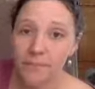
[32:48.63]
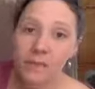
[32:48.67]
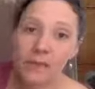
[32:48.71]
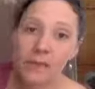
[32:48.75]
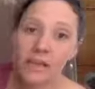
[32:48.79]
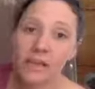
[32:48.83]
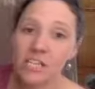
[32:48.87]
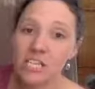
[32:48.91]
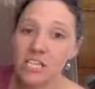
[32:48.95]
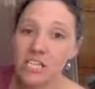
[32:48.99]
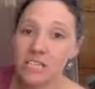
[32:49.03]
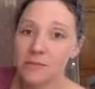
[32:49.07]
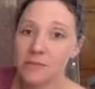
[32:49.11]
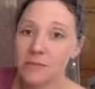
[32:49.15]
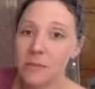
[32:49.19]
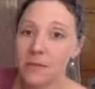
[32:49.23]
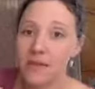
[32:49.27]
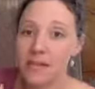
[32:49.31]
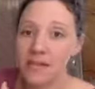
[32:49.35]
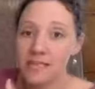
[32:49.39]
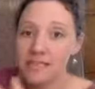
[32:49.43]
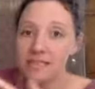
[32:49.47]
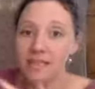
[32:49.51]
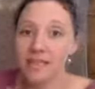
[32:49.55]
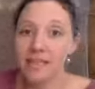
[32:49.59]
just
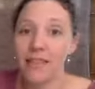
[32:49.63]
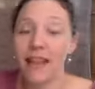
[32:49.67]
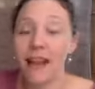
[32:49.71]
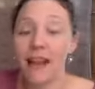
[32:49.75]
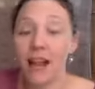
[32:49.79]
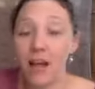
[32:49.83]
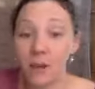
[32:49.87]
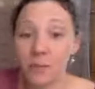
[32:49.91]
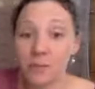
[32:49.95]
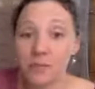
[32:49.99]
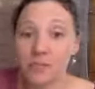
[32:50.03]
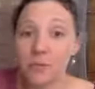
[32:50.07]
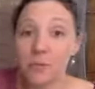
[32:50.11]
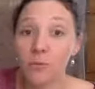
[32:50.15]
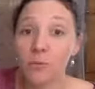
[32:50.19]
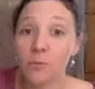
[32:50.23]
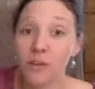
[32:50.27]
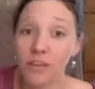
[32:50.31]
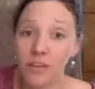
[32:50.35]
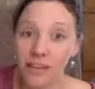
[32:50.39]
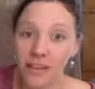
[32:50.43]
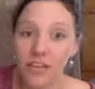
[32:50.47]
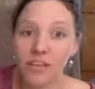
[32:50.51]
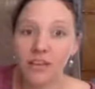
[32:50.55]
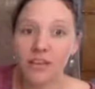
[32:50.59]
because then that helps to
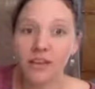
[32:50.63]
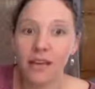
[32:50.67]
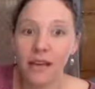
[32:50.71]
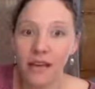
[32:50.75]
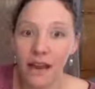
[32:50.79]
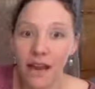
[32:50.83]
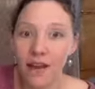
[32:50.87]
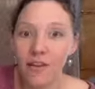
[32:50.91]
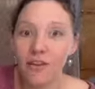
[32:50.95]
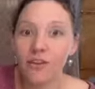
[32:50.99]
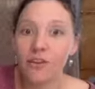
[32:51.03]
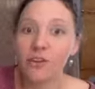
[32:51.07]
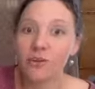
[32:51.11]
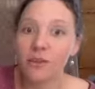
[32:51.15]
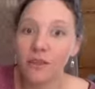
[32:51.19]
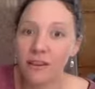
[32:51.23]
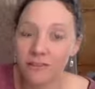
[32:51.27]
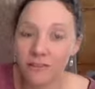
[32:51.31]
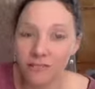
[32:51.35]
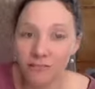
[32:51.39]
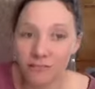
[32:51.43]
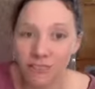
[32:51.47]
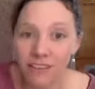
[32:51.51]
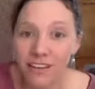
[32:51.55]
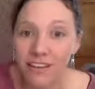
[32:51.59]
like you get out and you can
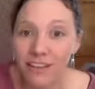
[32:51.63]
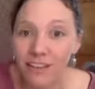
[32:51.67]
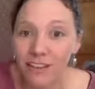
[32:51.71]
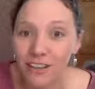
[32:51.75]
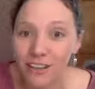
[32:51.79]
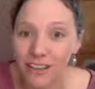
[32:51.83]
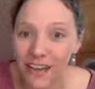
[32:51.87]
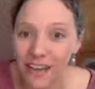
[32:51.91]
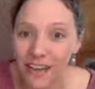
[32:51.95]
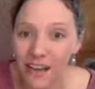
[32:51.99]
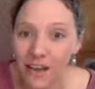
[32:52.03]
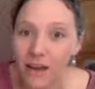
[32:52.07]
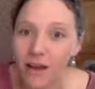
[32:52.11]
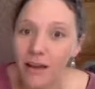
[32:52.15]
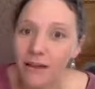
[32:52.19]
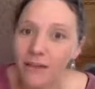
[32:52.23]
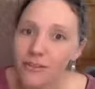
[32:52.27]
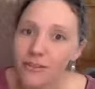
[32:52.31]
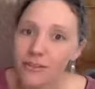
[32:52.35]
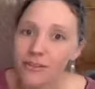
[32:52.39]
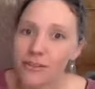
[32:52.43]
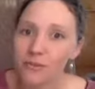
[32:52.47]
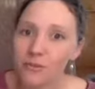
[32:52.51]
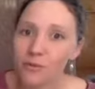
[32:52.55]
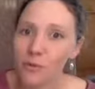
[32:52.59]
feel like, oh,
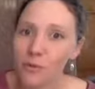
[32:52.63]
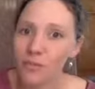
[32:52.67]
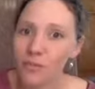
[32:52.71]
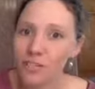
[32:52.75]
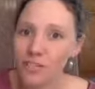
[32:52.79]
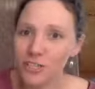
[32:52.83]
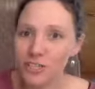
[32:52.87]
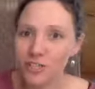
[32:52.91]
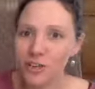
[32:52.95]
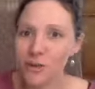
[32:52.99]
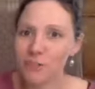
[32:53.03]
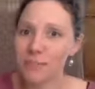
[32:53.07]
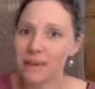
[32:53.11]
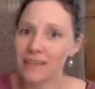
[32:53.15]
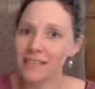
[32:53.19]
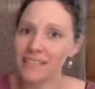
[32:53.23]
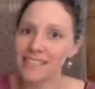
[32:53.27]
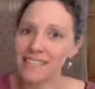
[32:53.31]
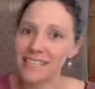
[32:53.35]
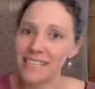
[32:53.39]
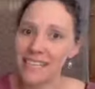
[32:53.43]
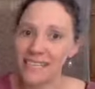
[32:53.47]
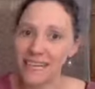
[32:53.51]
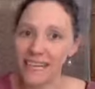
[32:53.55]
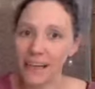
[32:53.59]
there's moisture on my
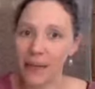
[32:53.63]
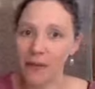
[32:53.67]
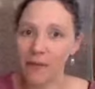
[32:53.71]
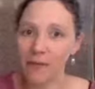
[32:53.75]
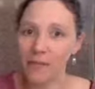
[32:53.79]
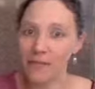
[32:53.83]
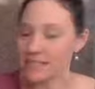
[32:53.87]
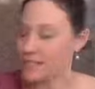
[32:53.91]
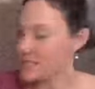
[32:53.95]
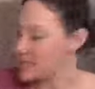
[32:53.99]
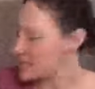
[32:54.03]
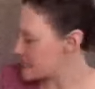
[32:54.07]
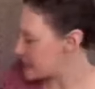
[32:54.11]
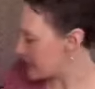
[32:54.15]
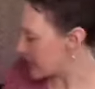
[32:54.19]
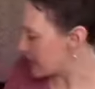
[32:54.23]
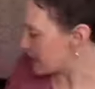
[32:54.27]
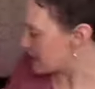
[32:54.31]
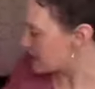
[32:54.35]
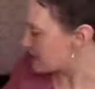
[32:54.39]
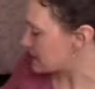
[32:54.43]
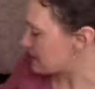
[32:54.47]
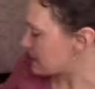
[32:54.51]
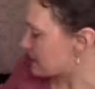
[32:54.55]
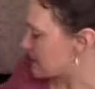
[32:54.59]
skin now. This is
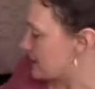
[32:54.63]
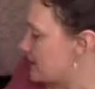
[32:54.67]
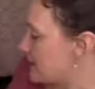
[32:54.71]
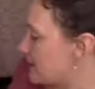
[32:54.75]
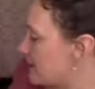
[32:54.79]
nice.